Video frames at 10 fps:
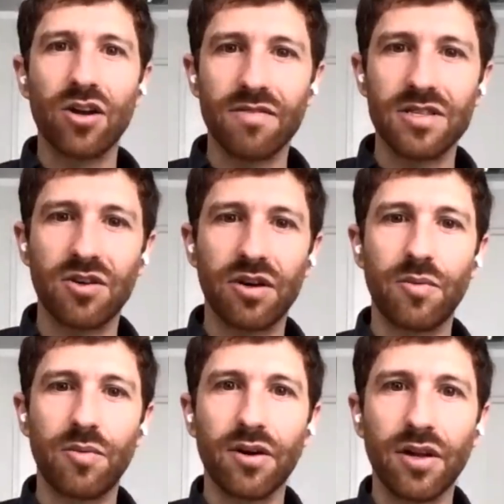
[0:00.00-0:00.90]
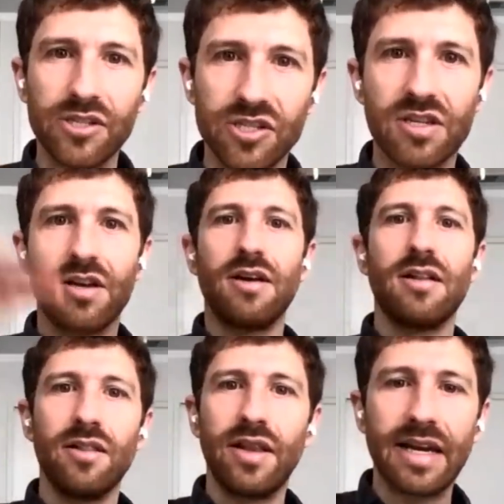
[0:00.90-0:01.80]
off the steering wheel and just
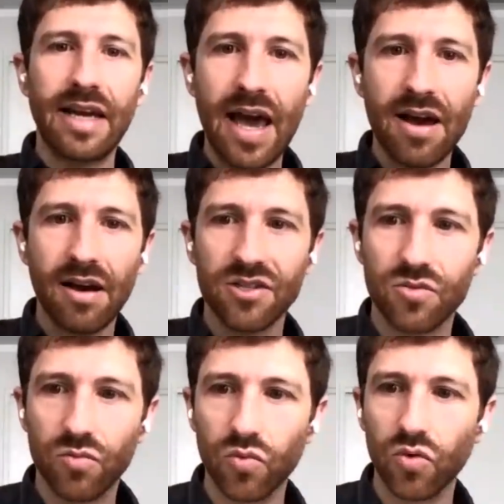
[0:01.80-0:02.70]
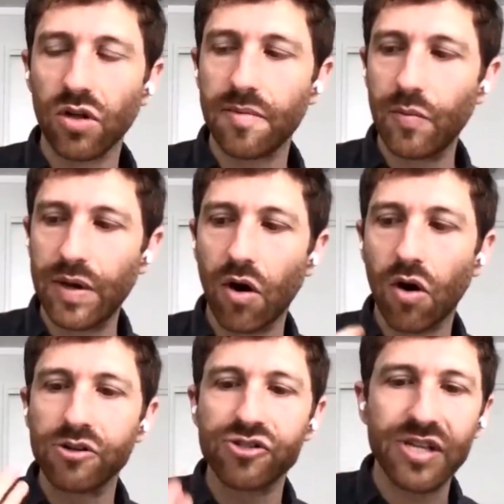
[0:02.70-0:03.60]
let chaos rule. I mean, we
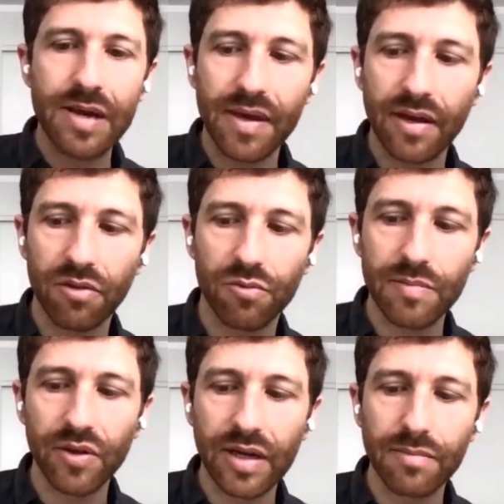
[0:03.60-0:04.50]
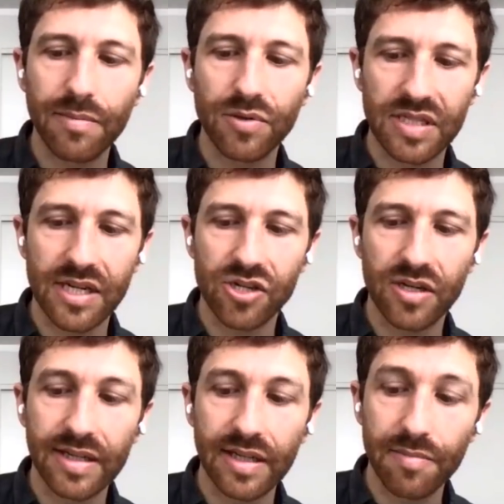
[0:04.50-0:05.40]
are shaping 3 billion people's attention on
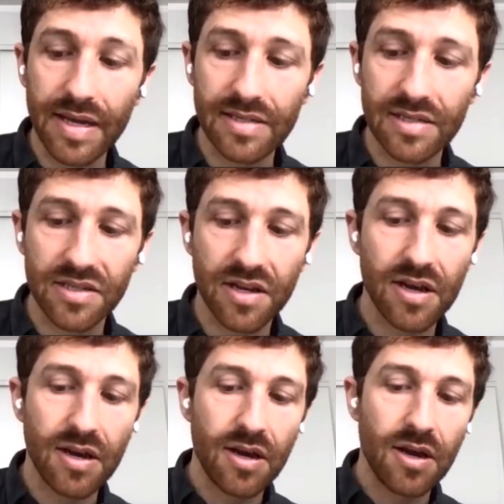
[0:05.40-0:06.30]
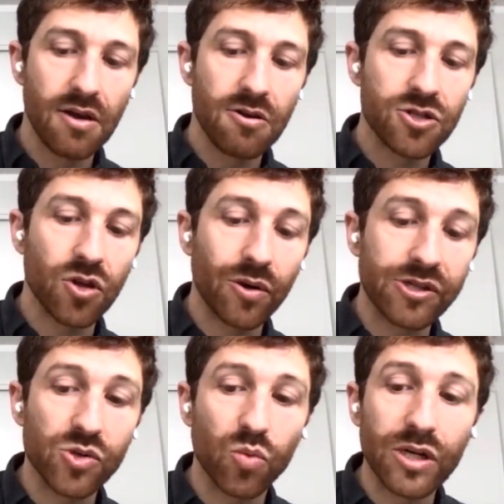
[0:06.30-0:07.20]
a daily basis. So the
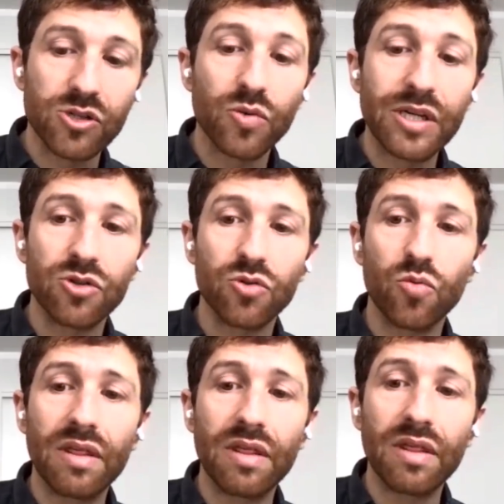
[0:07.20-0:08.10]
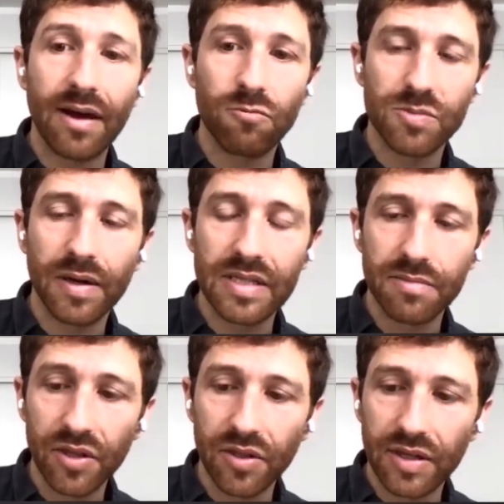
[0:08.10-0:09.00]
question is, what do we do with that
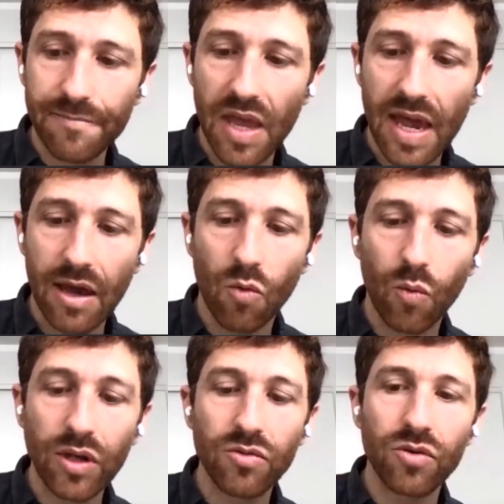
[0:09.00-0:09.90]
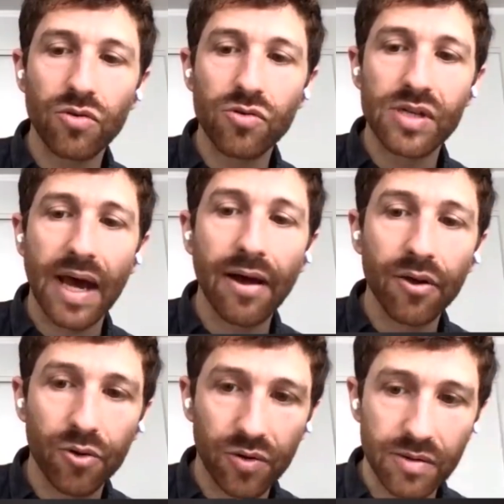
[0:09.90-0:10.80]
responsibility? And when you use
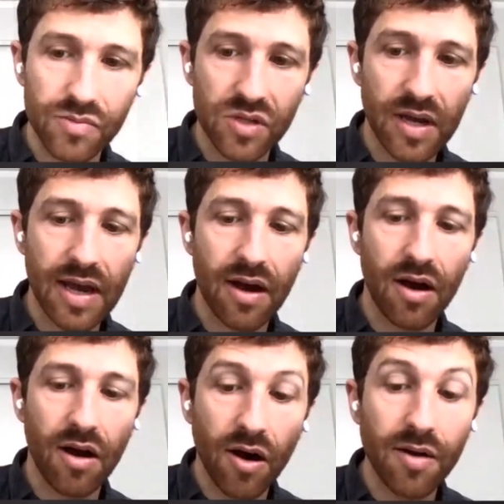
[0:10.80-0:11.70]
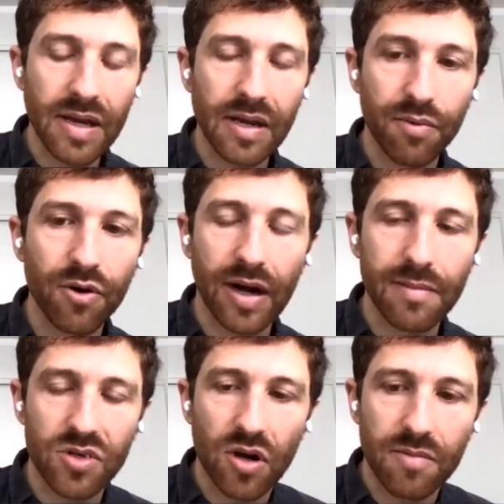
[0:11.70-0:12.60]
algorithms, uh, automated
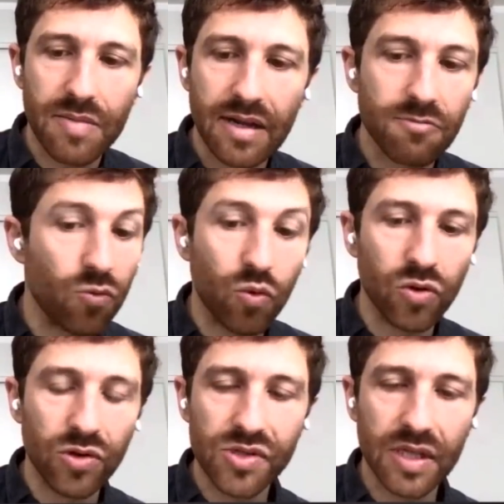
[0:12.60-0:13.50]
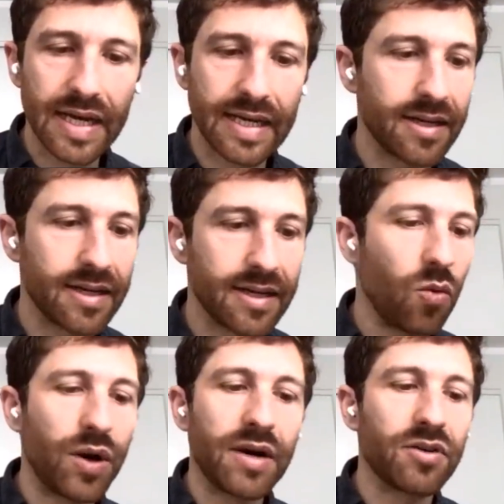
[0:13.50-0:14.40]
programs, automated rules, like
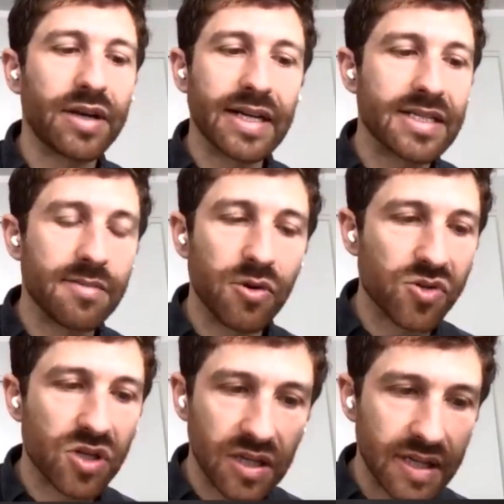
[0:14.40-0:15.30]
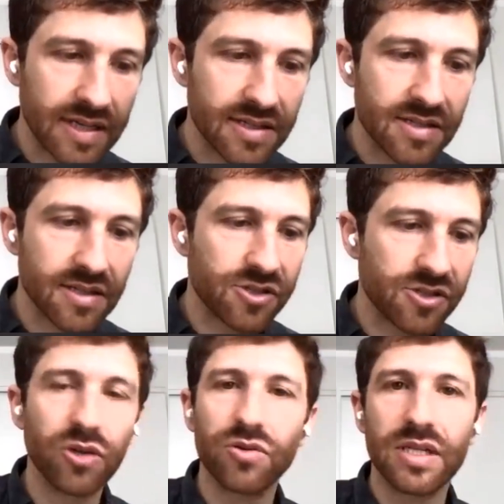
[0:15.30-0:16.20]
whatever gets the most clicks should
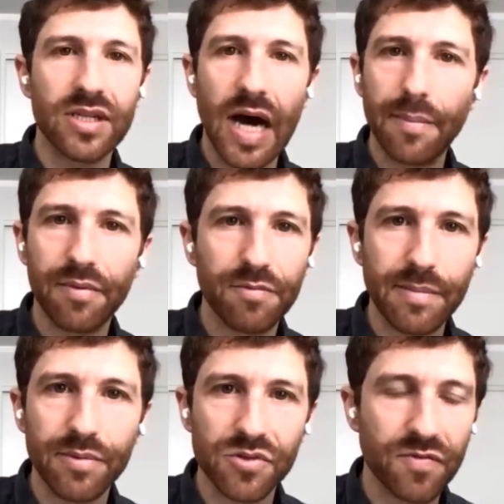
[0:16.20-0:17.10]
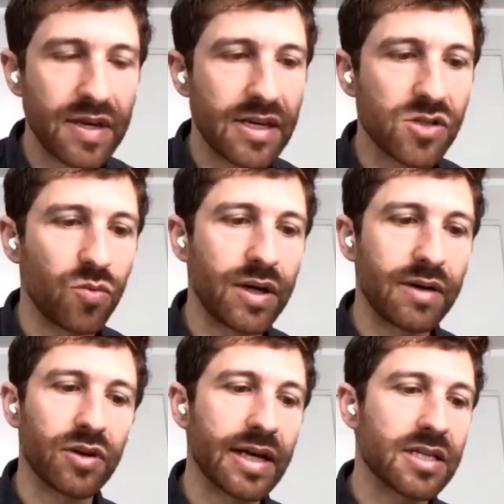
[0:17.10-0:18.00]
go to the top of people's feeds,
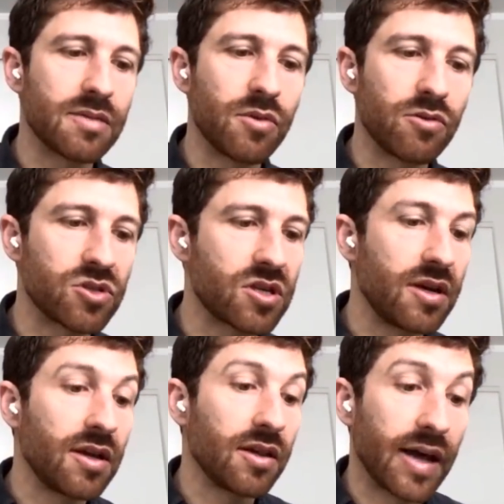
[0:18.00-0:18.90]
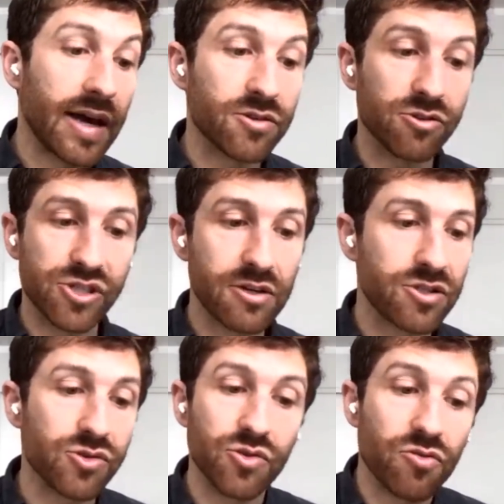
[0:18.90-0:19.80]
whatever gets the most likes or shares,
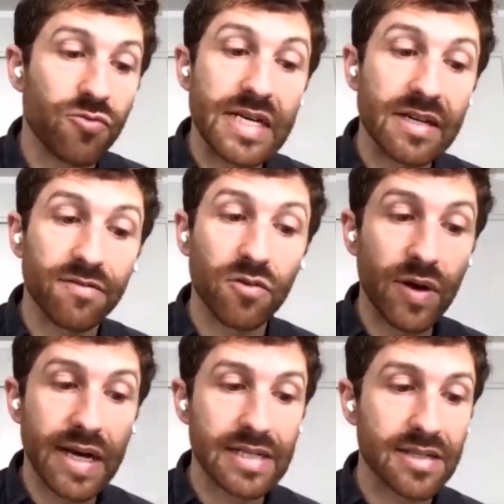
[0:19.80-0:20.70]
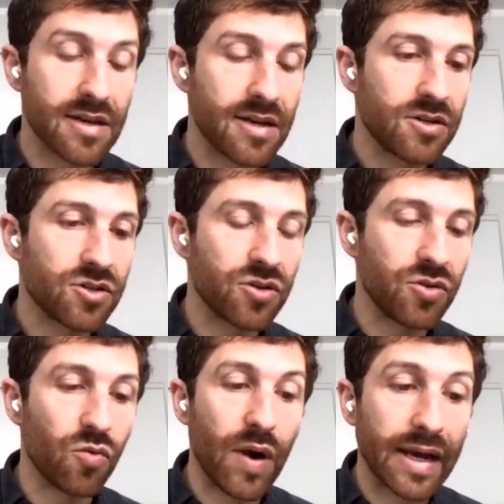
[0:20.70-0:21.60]
those are three different ways
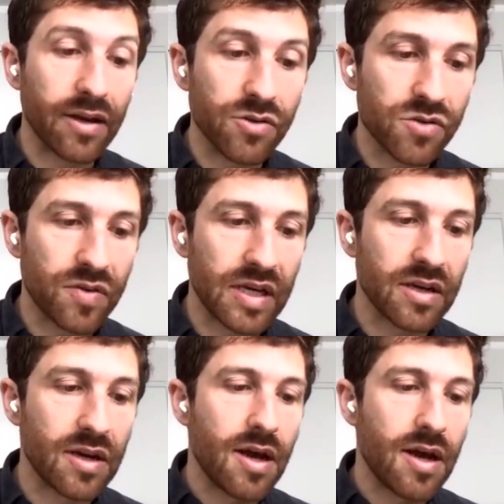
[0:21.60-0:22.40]
to rank a news feed,